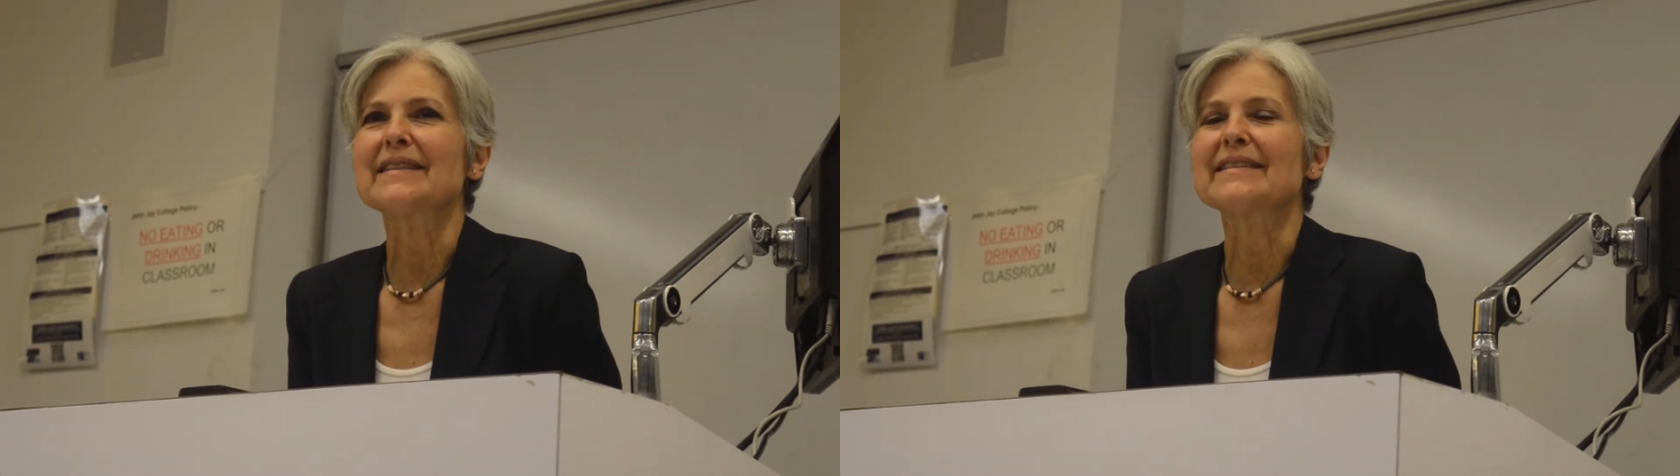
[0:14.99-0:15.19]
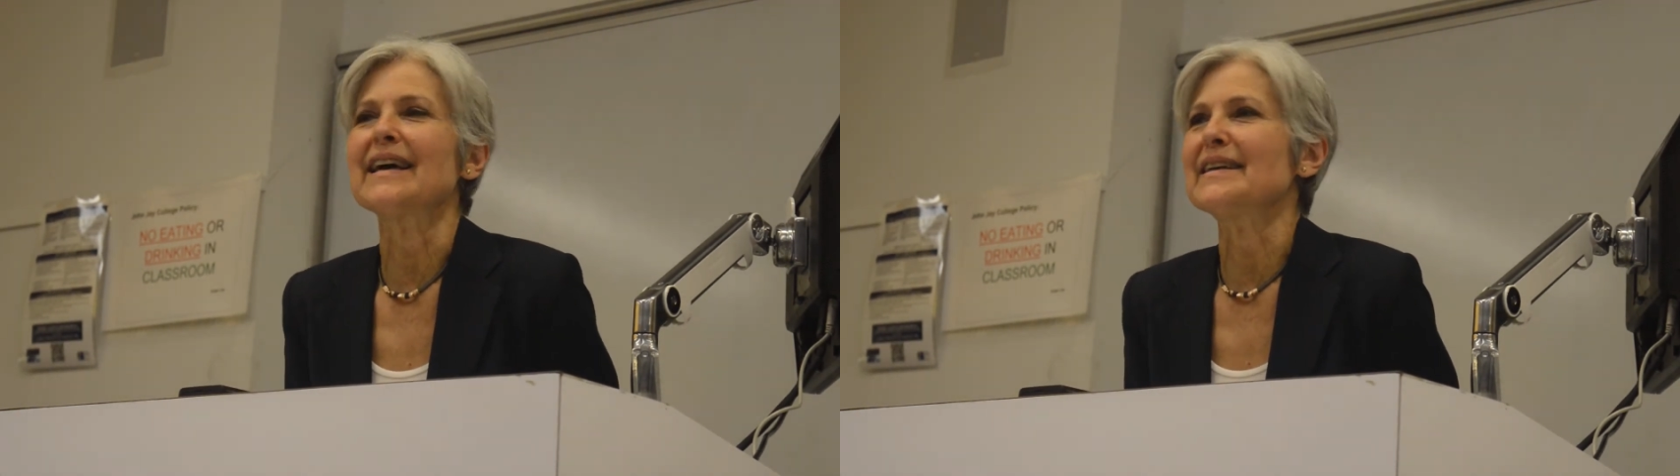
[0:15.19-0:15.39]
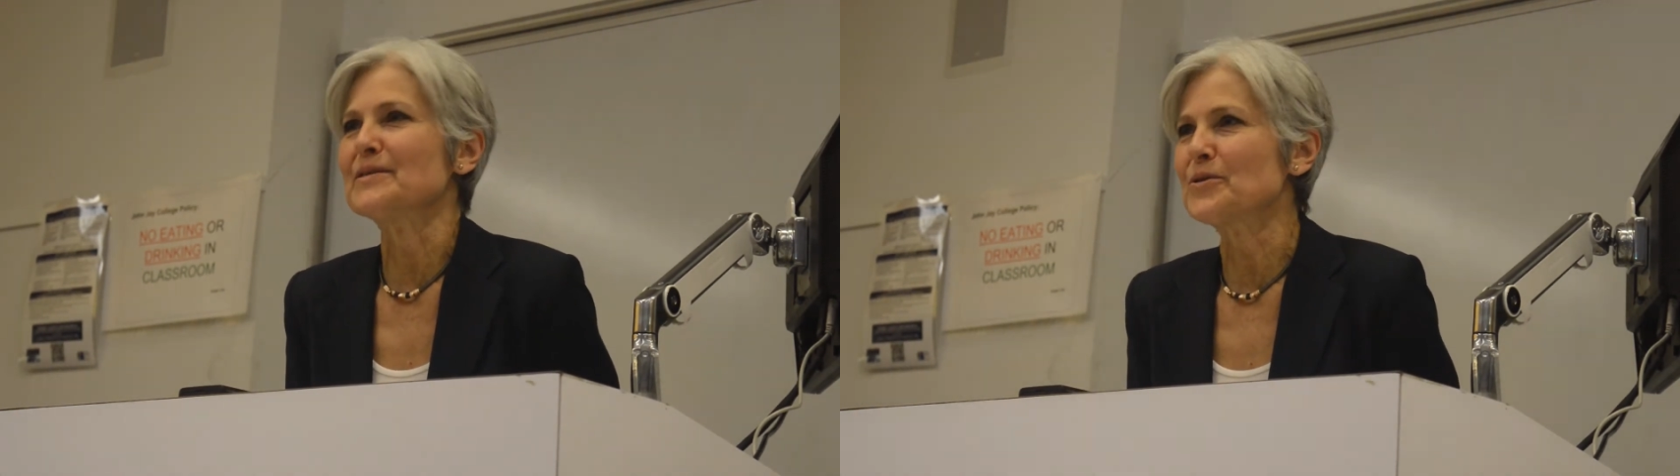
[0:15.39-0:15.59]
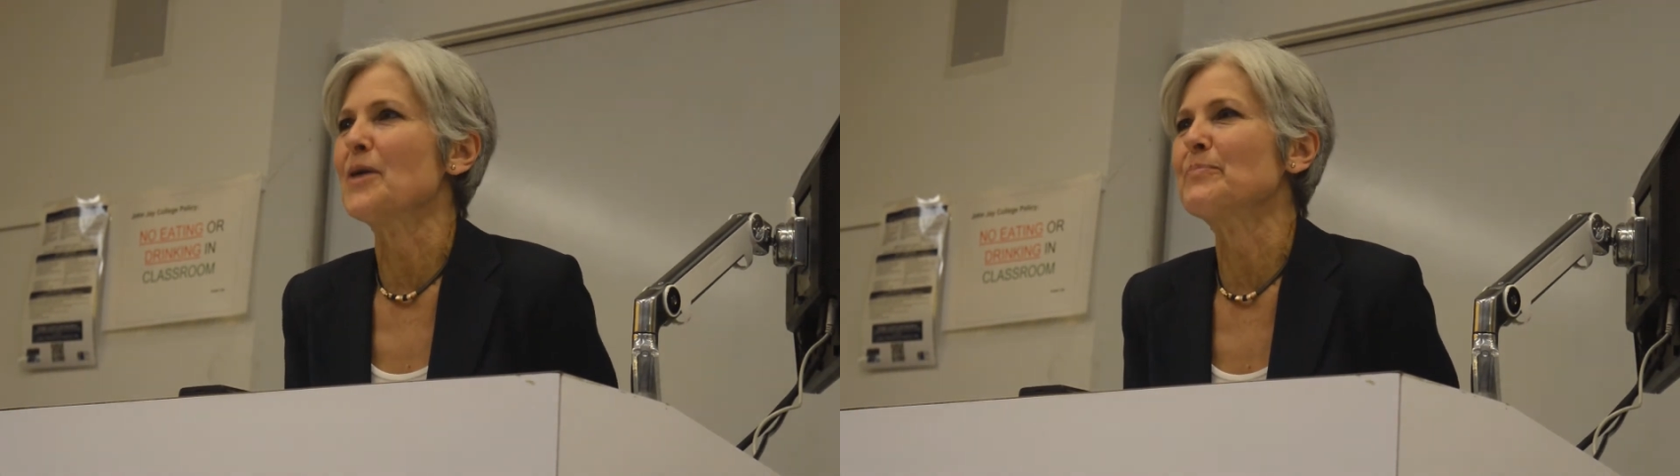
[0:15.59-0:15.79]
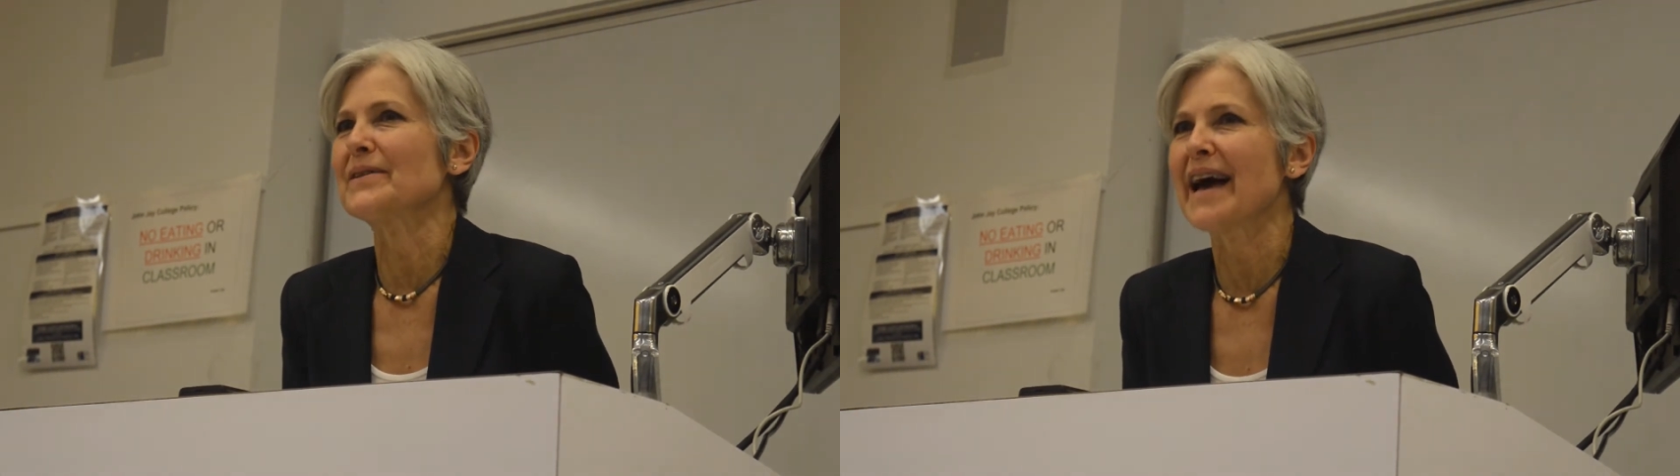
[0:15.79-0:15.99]
getting
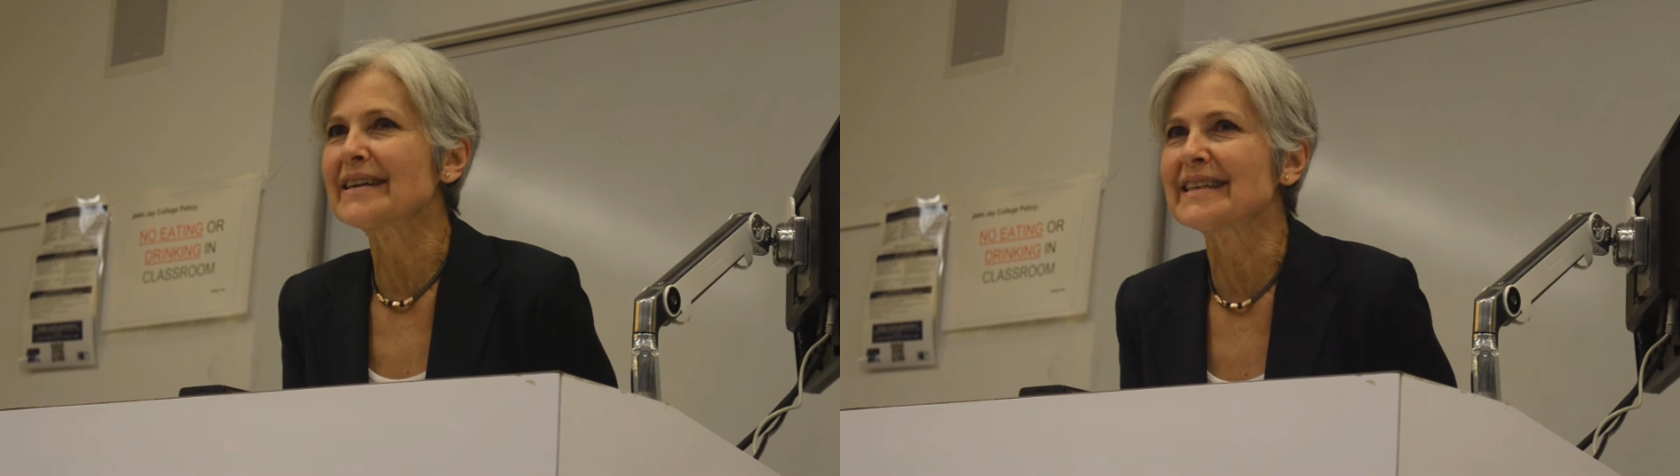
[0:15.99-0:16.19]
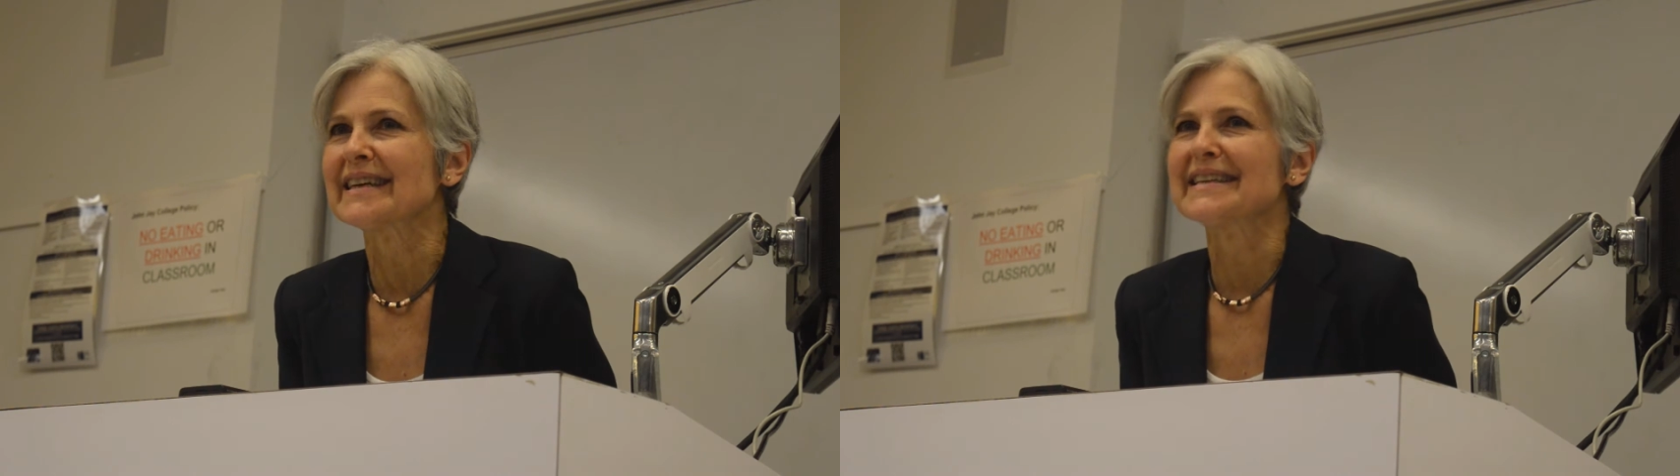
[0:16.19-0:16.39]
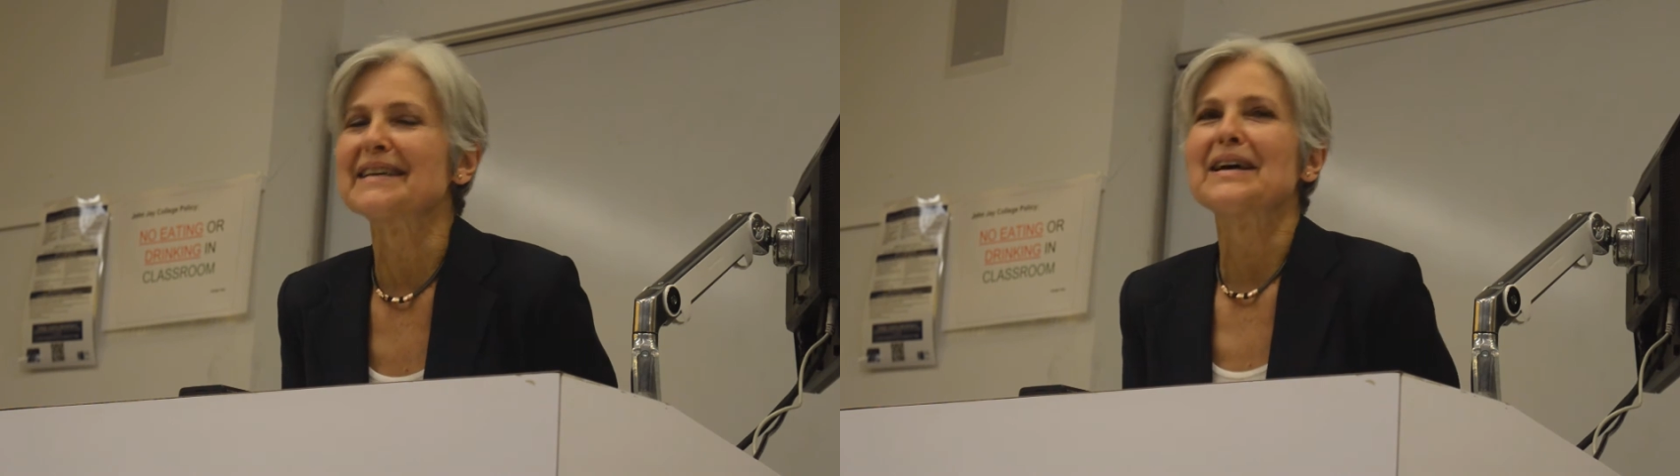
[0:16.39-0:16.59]
Trump elected?